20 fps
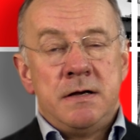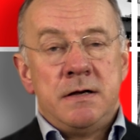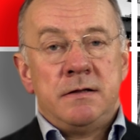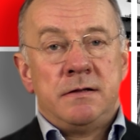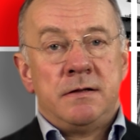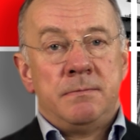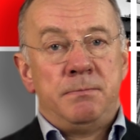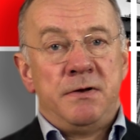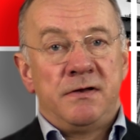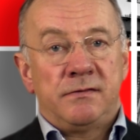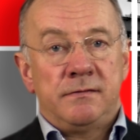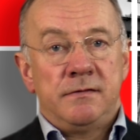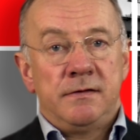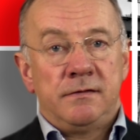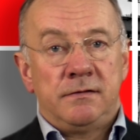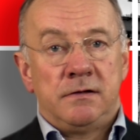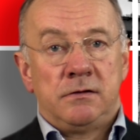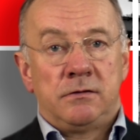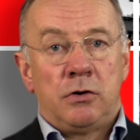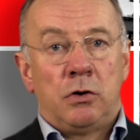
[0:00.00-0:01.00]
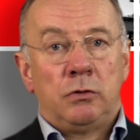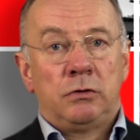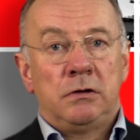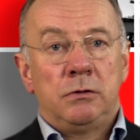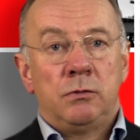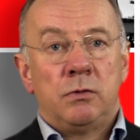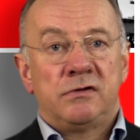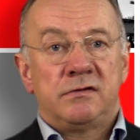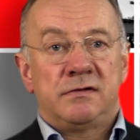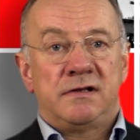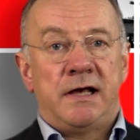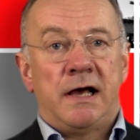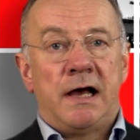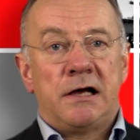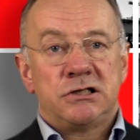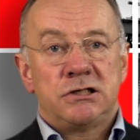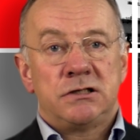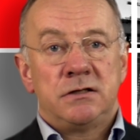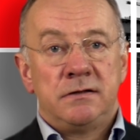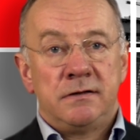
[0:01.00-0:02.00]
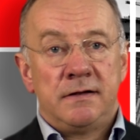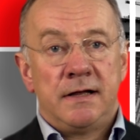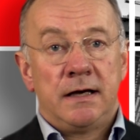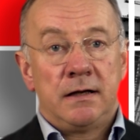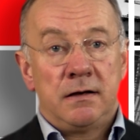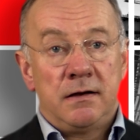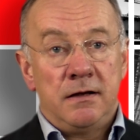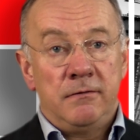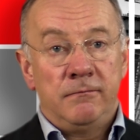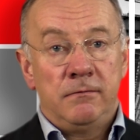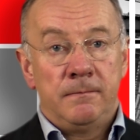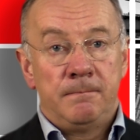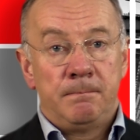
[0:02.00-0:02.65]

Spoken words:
The business in total was cash negative,